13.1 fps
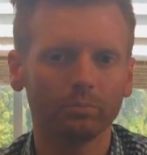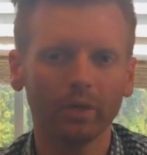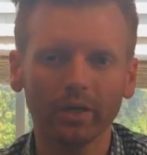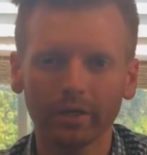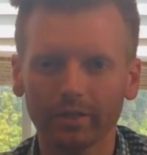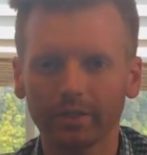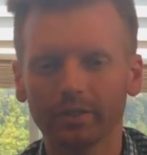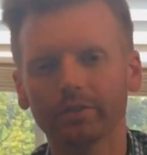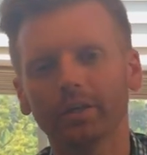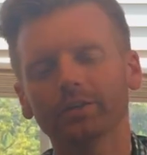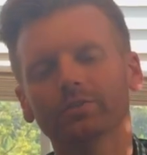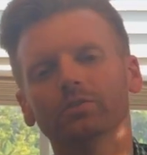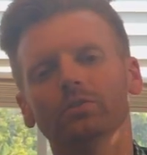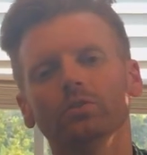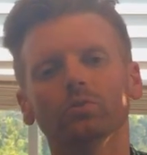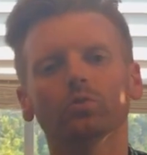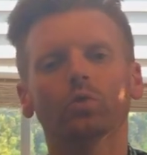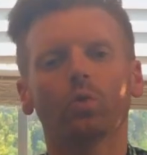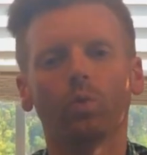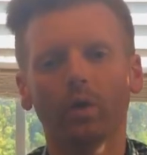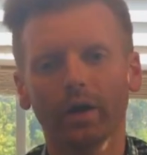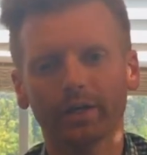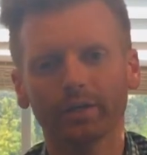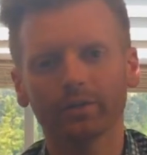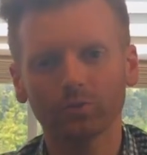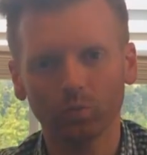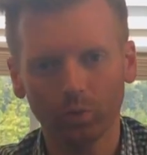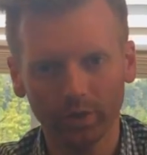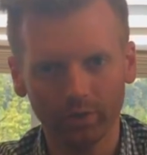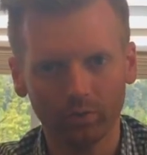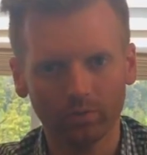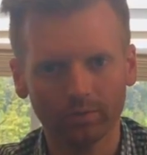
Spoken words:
But it doesn't do quite as well.